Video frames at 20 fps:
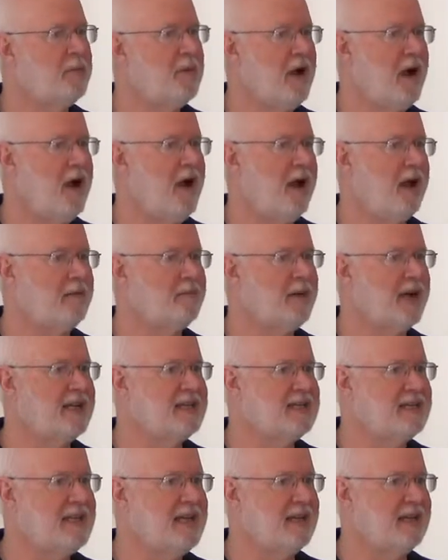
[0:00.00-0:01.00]
from God by
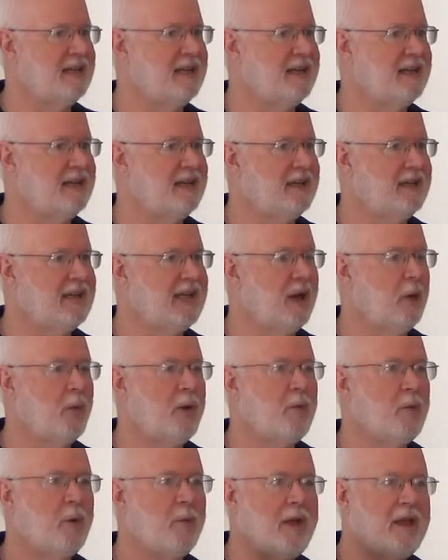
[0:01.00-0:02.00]
sin. Yet
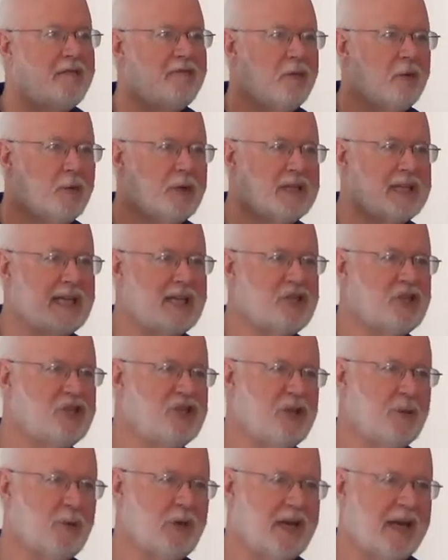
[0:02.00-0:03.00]
we were made for
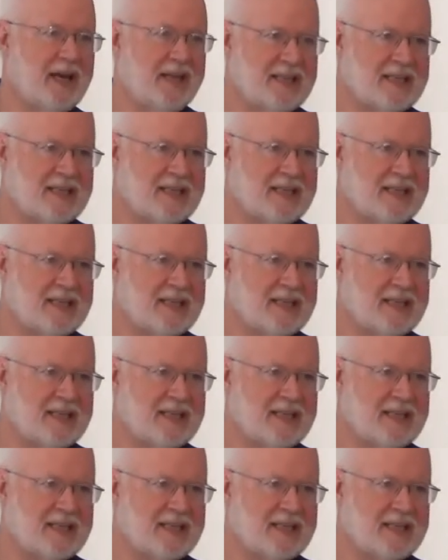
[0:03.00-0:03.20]
relationship with that,